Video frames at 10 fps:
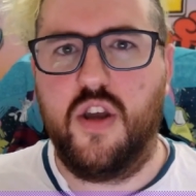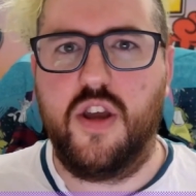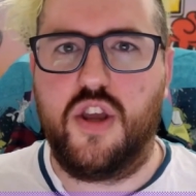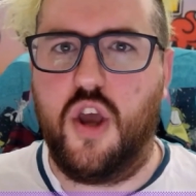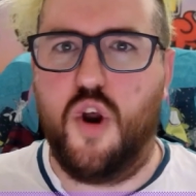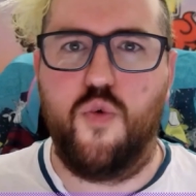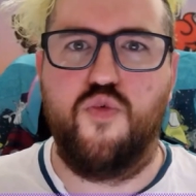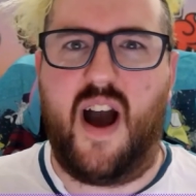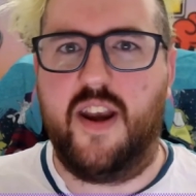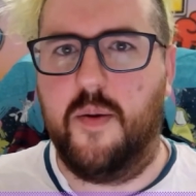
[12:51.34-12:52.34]
you know,
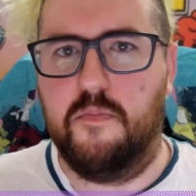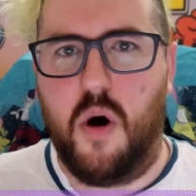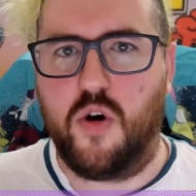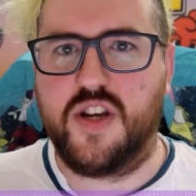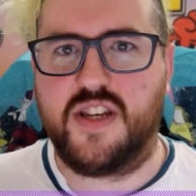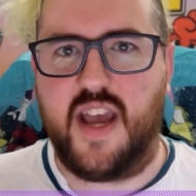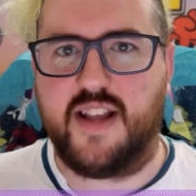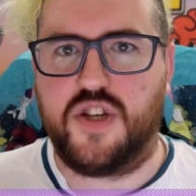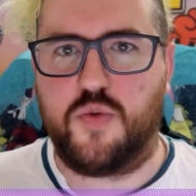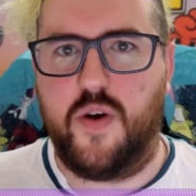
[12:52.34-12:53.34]
random box
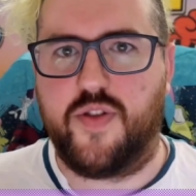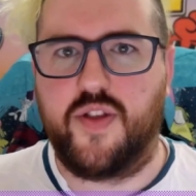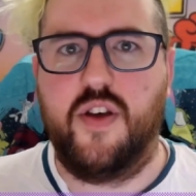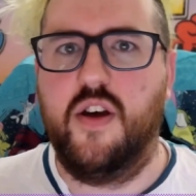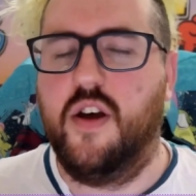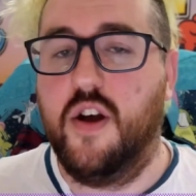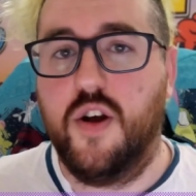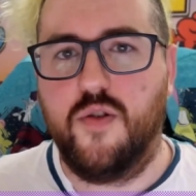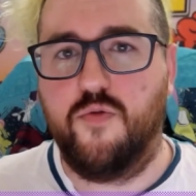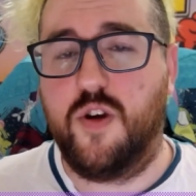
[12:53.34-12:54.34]
sets with
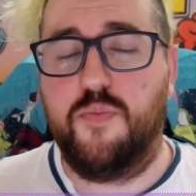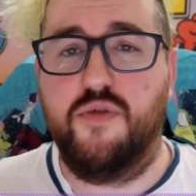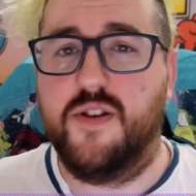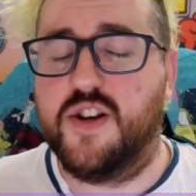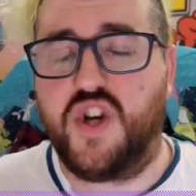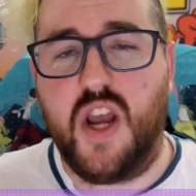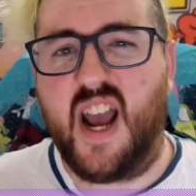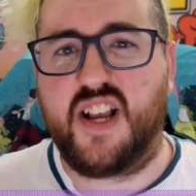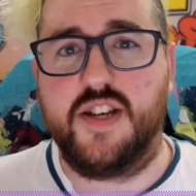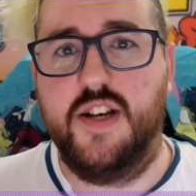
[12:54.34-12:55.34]
reprinted
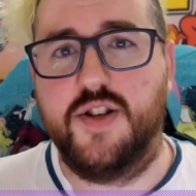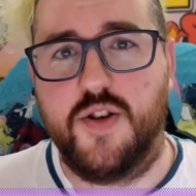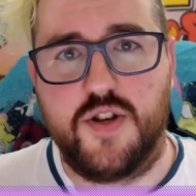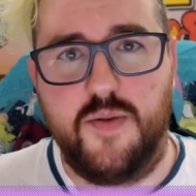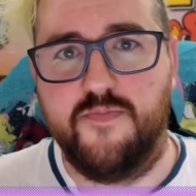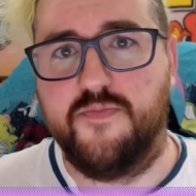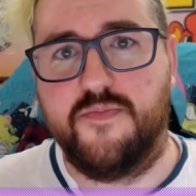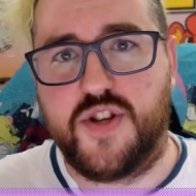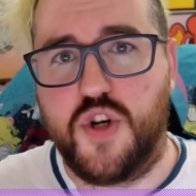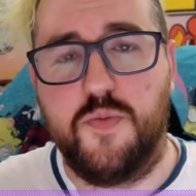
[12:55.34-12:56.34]
GXs or
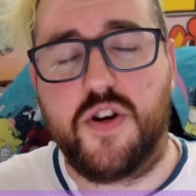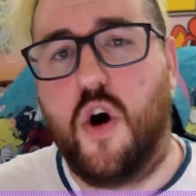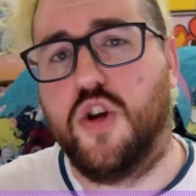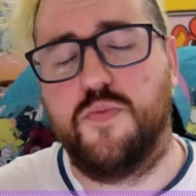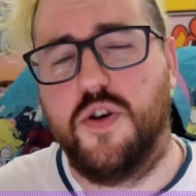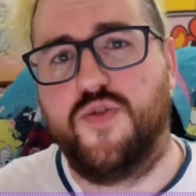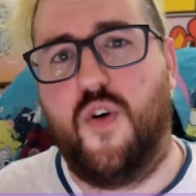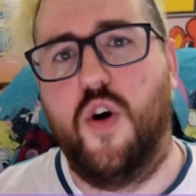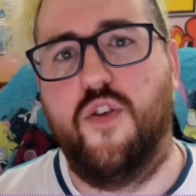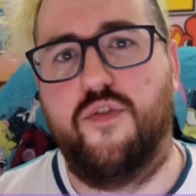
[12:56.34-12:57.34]
some stupid Cosmos
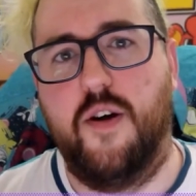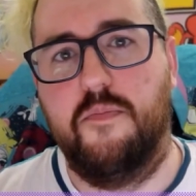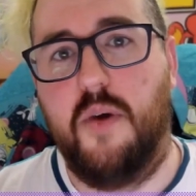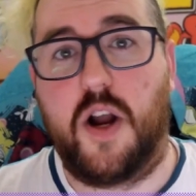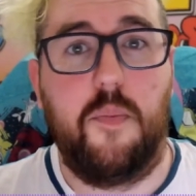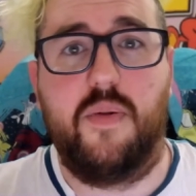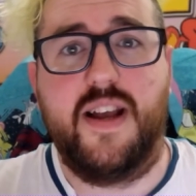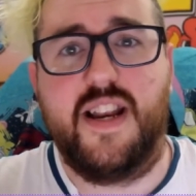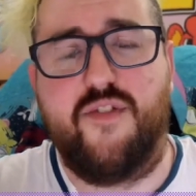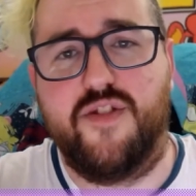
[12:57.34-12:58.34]
foil from a
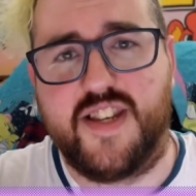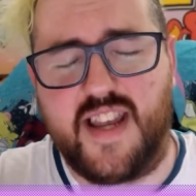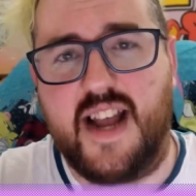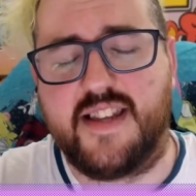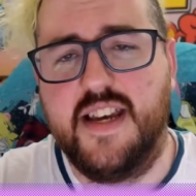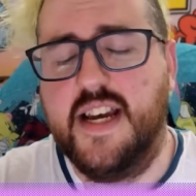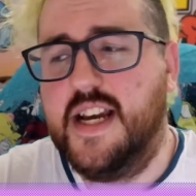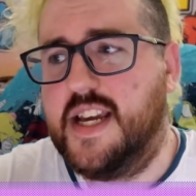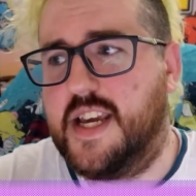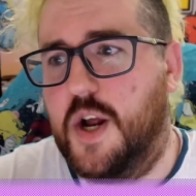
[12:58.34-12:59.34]
completely different set,
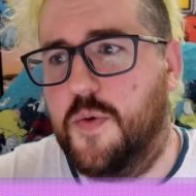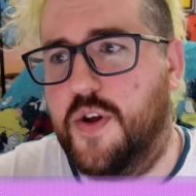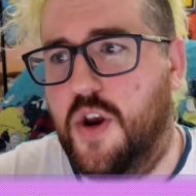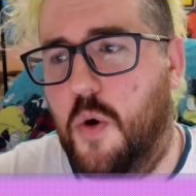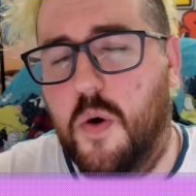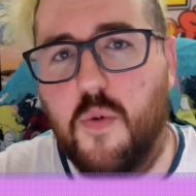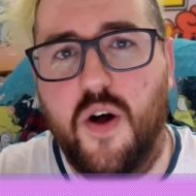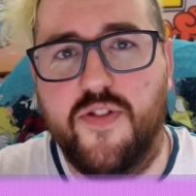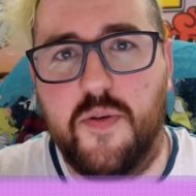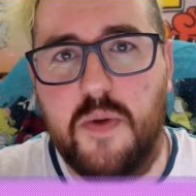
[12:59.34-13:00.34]
you know, that no one
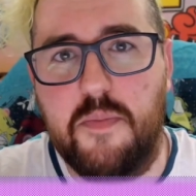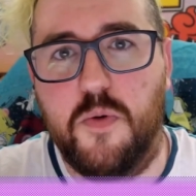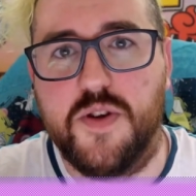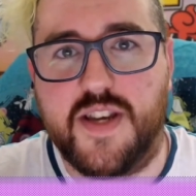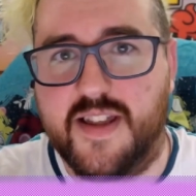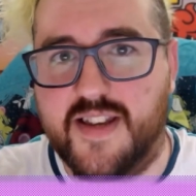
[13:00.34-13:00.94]
wants. And maybe we'll see the